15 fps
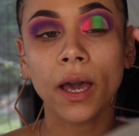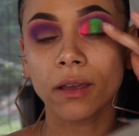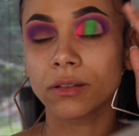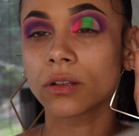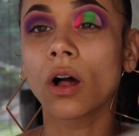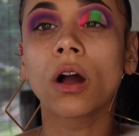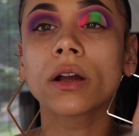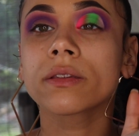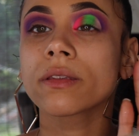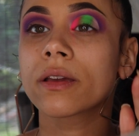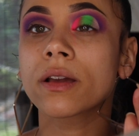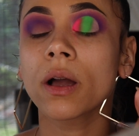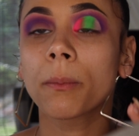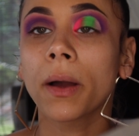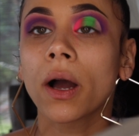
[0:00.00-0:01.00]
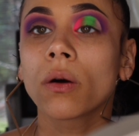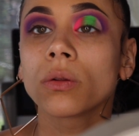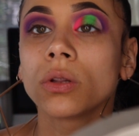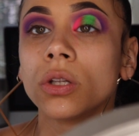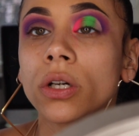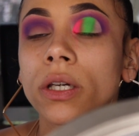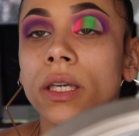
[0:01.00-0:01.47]
as long as they come
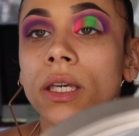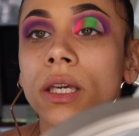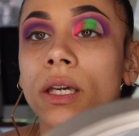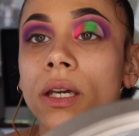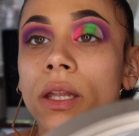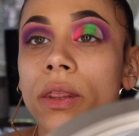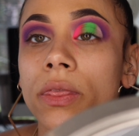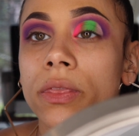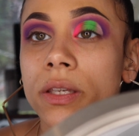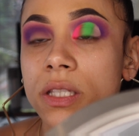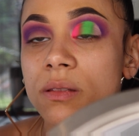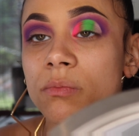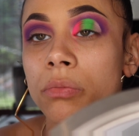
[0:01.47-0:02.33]
out looking this